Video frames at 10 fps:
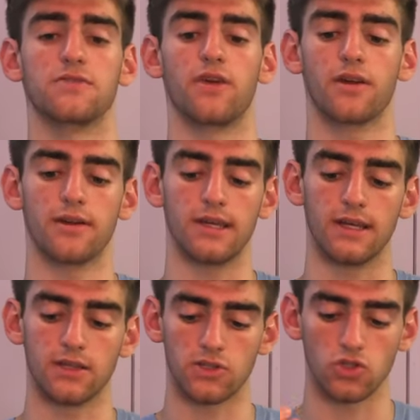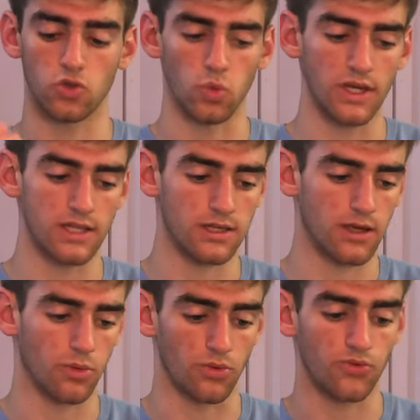very sweet,
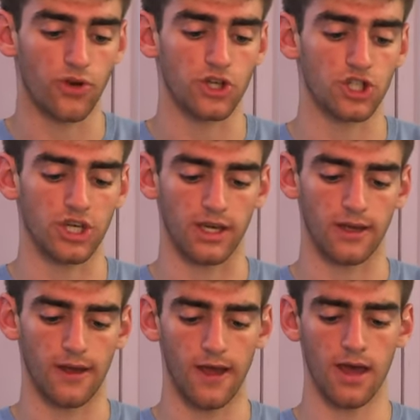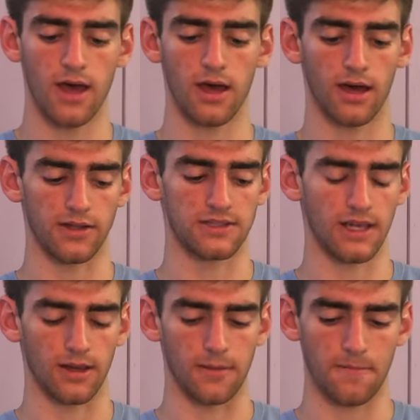refreshing, I'd
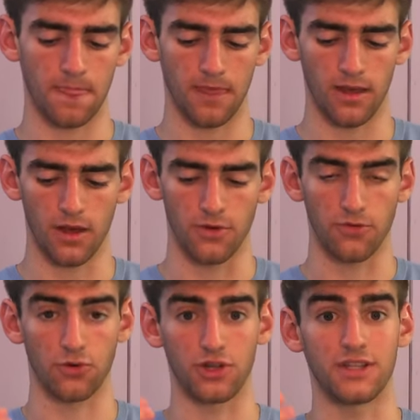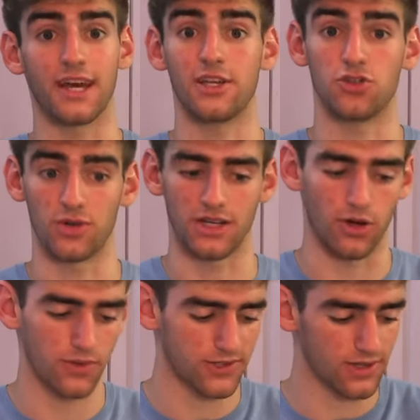say fruity tangerine
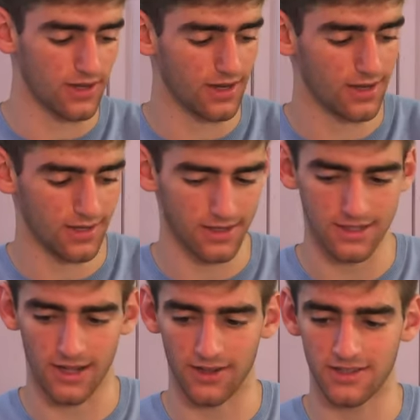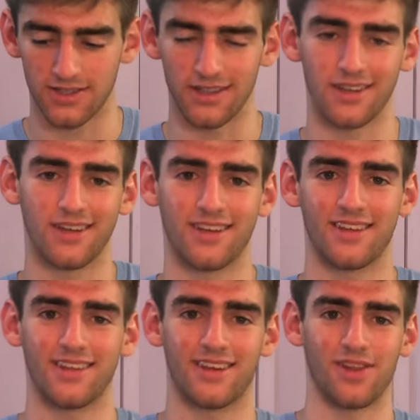notes. Now let's see
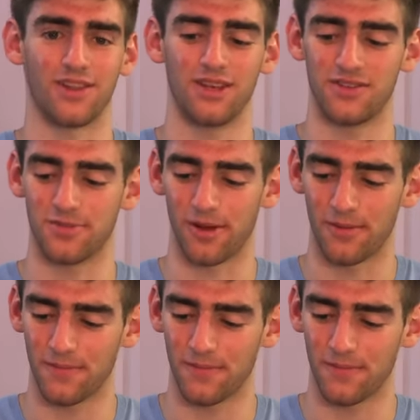how the leaves smell.